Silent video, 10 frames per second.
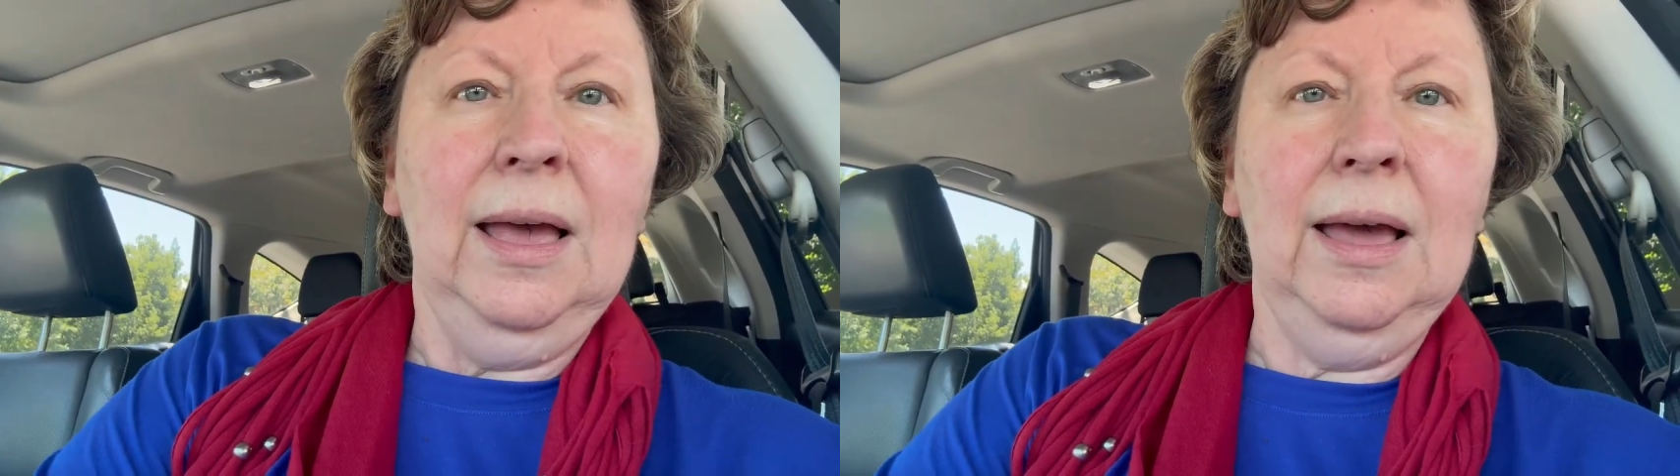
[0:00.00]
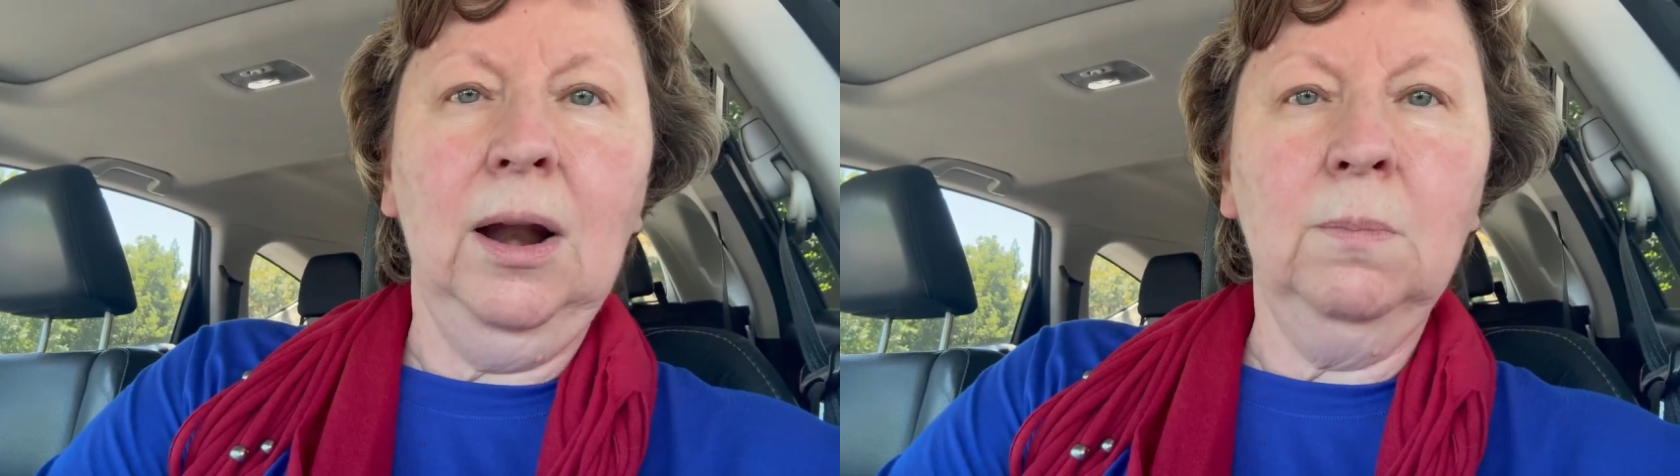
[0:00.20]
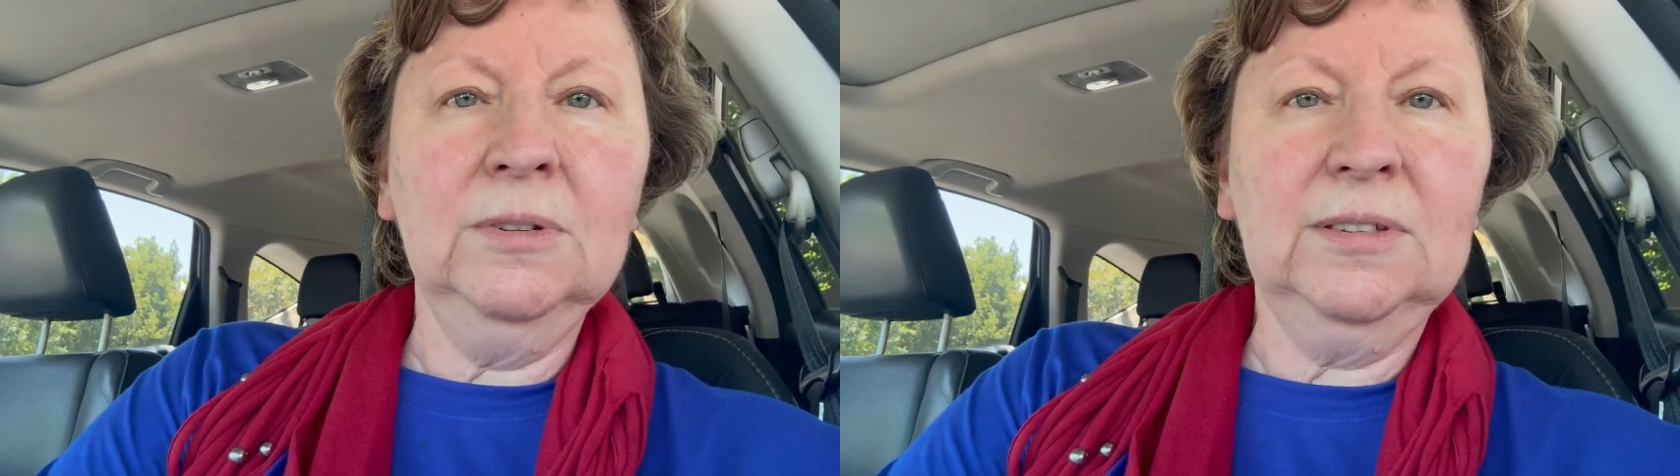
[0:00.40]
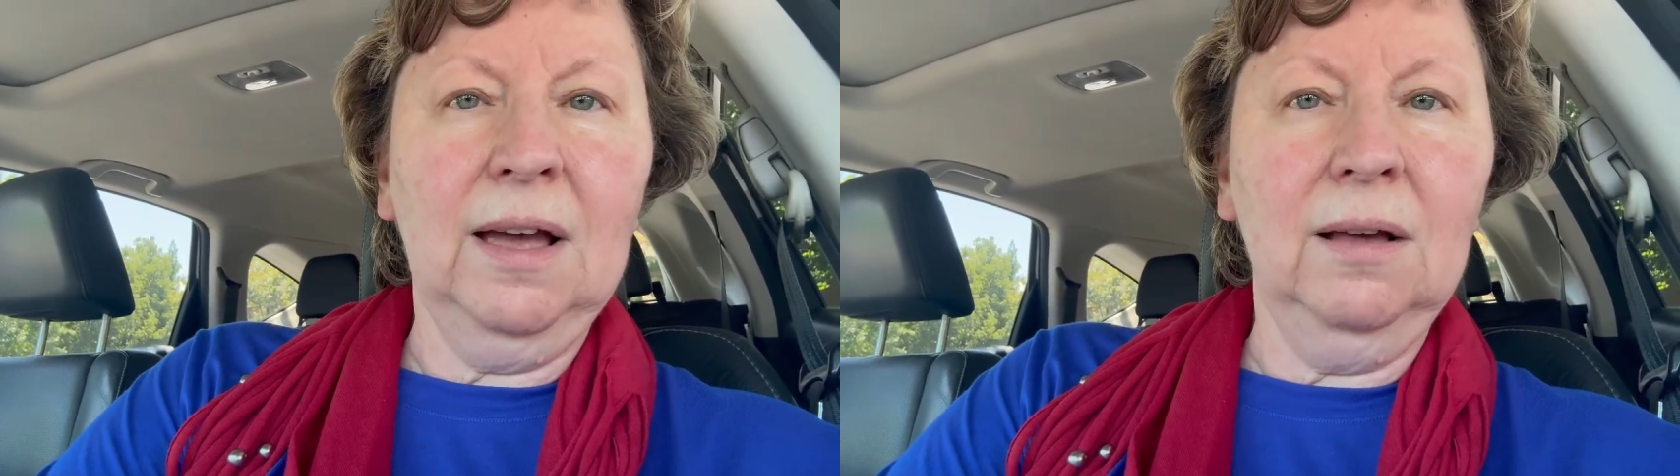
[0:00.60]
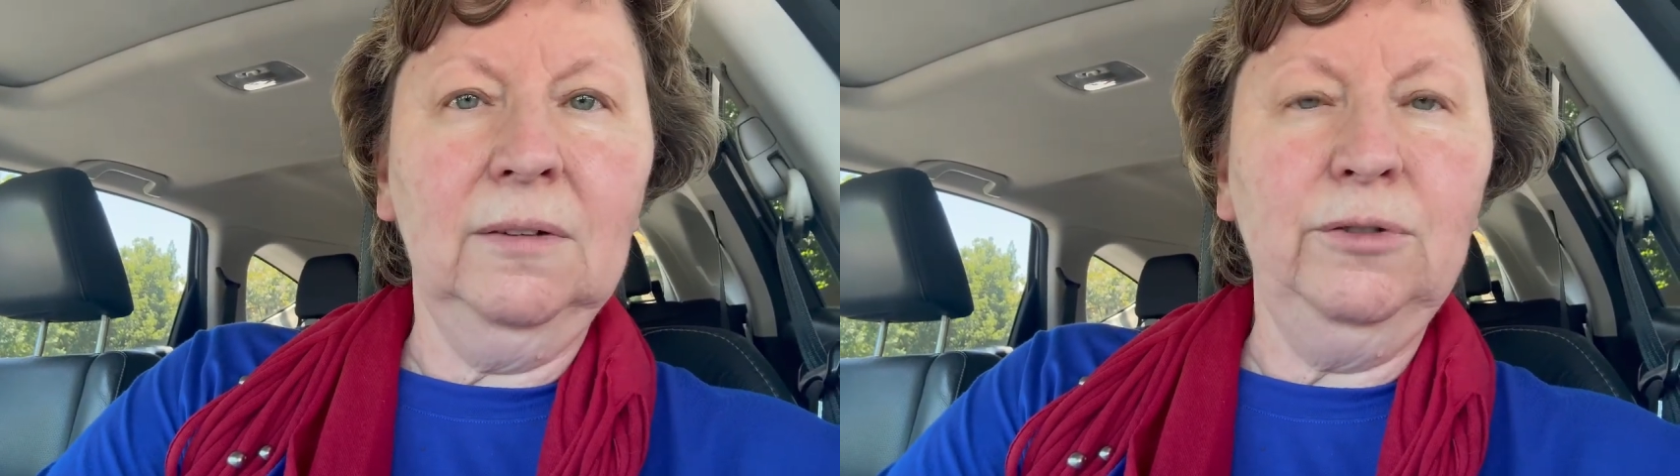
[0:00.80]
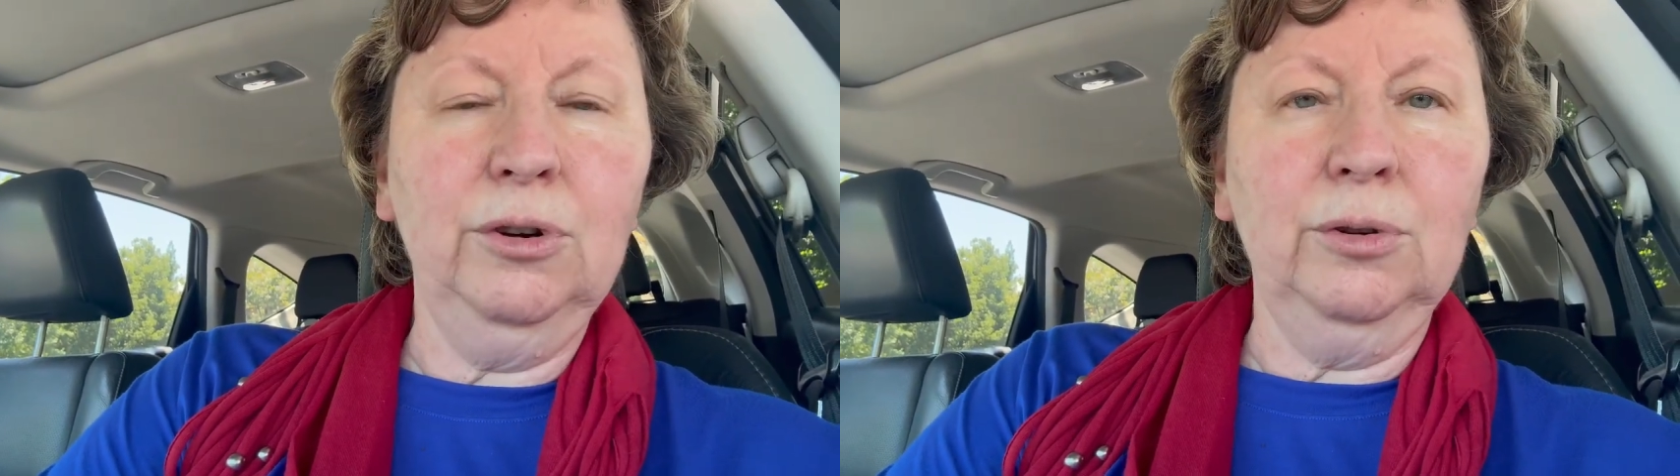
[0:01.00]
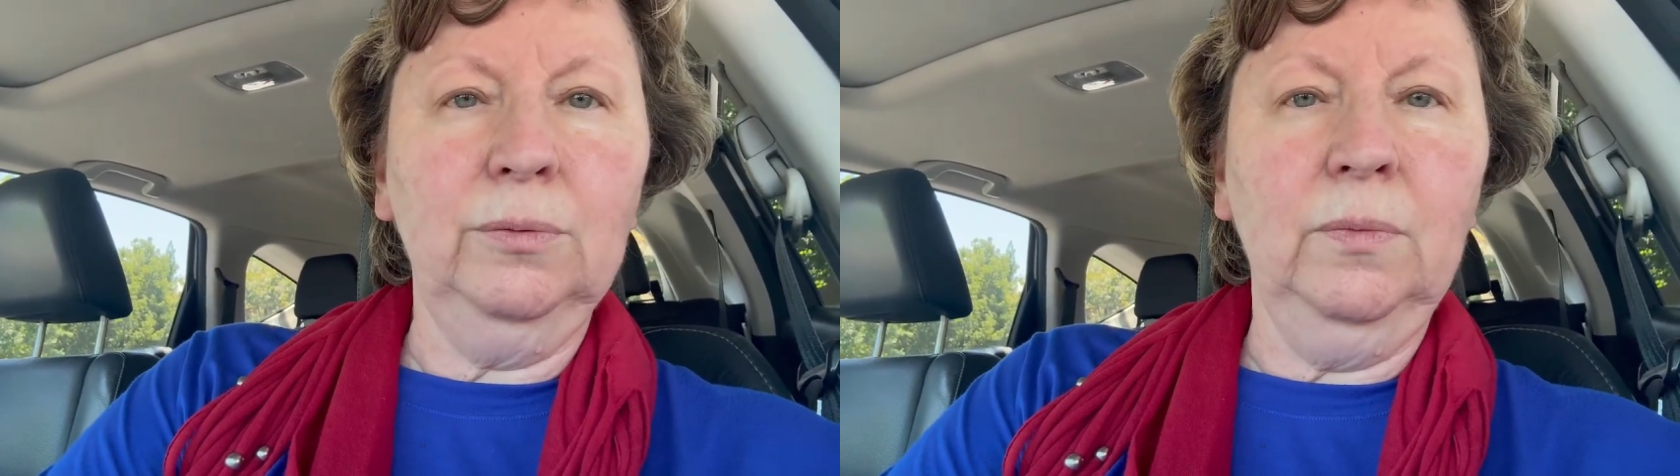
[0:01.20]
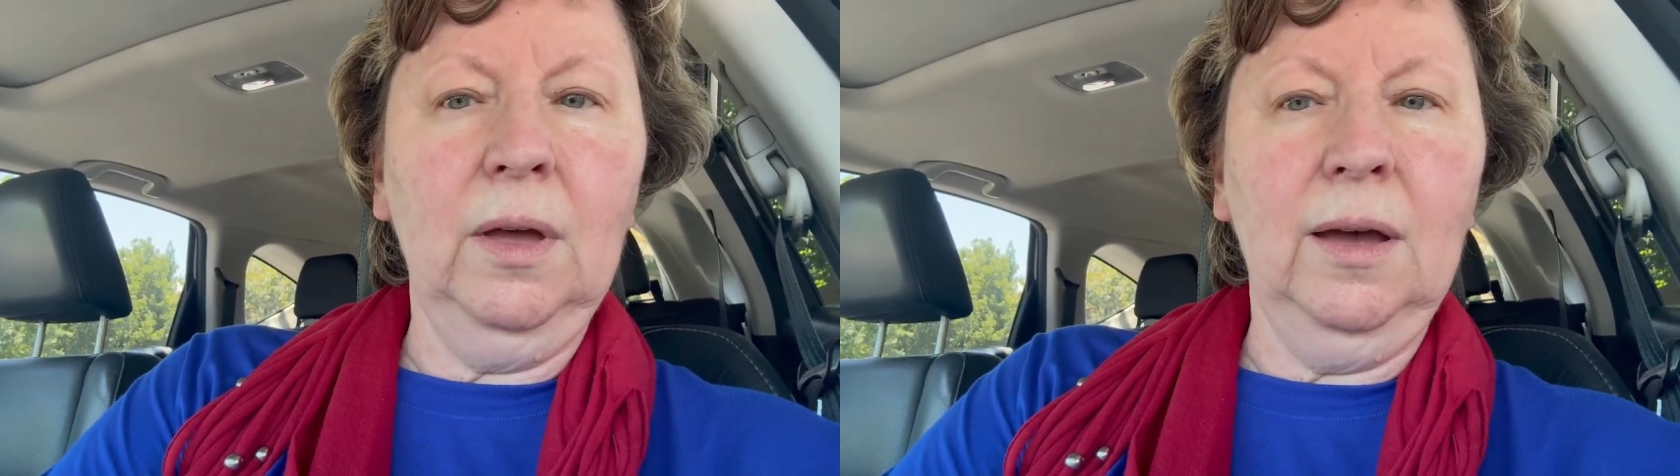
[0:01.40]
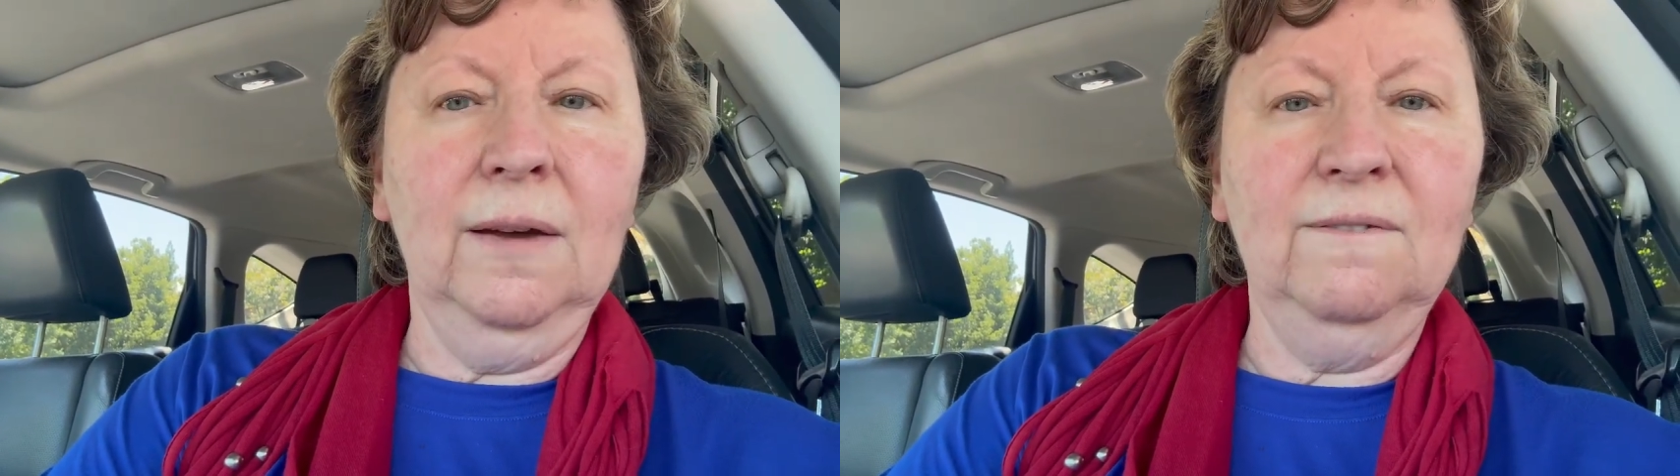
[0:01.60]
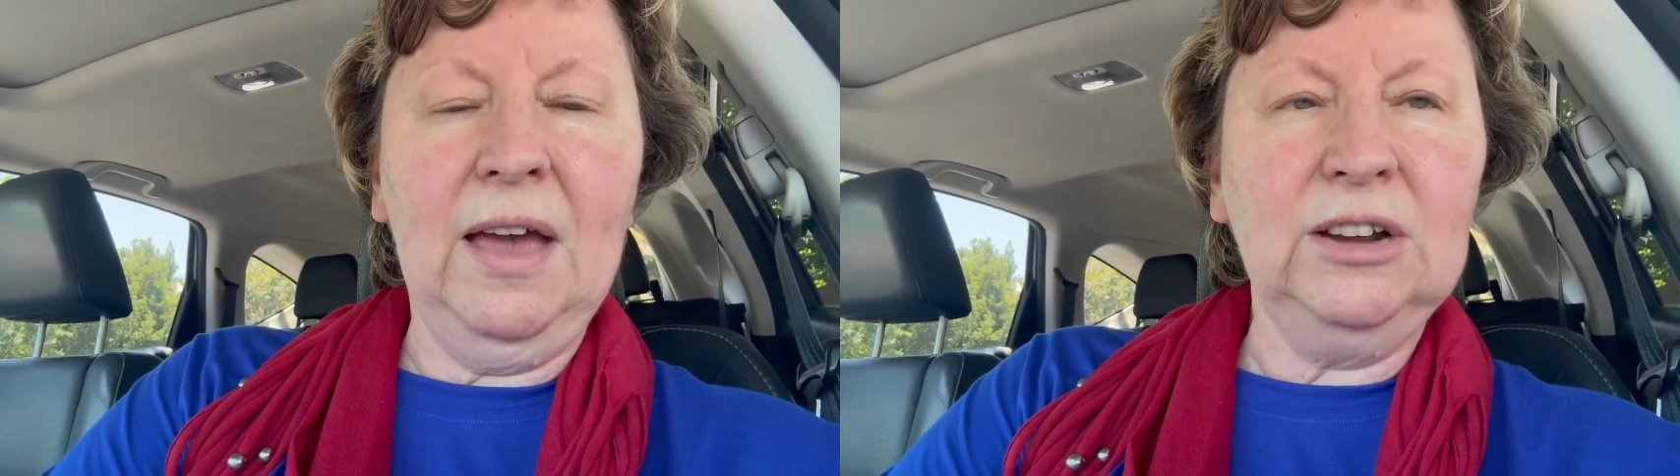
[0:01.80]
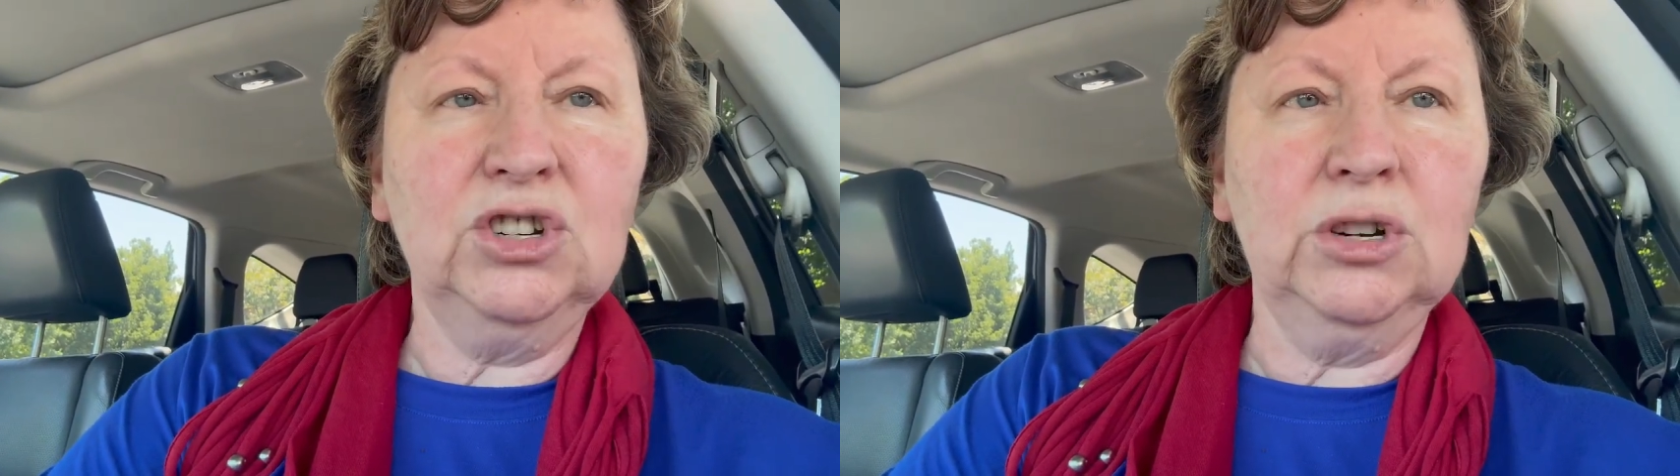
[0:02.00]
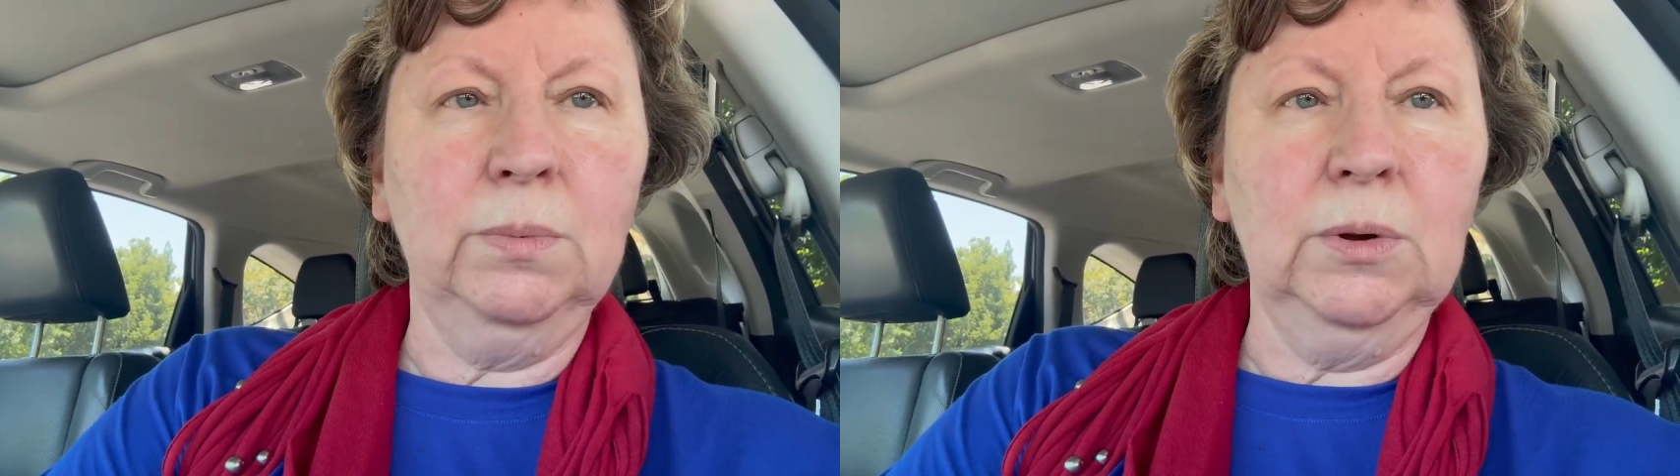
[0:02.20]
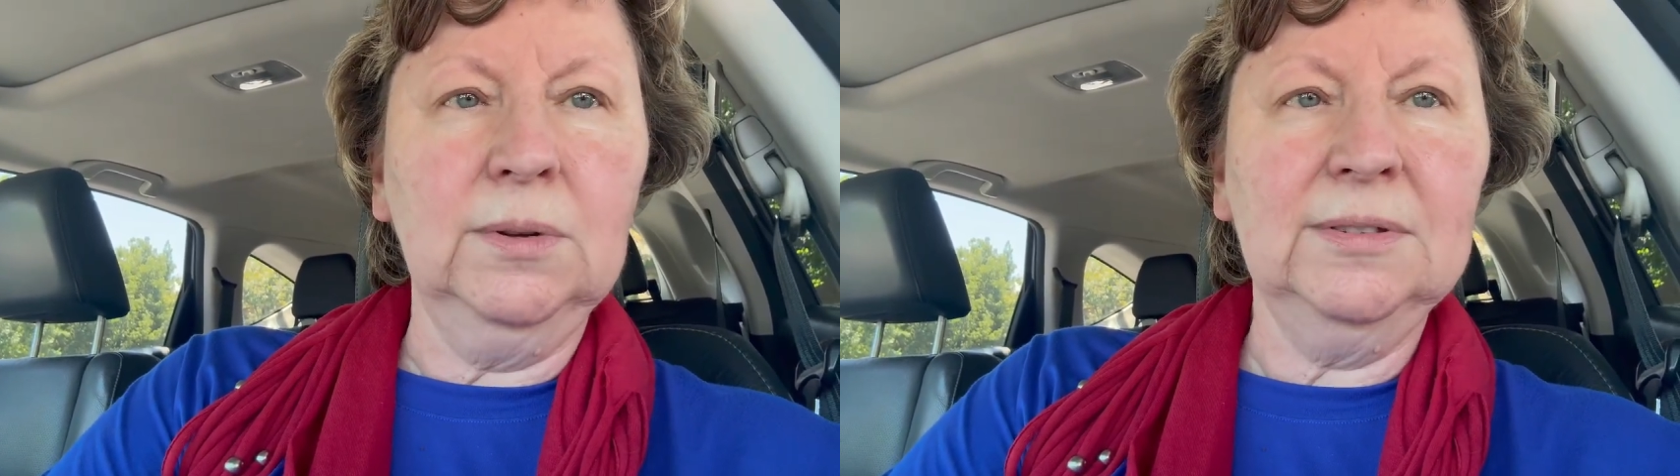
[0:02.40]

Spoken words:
And almost all of your vegetables,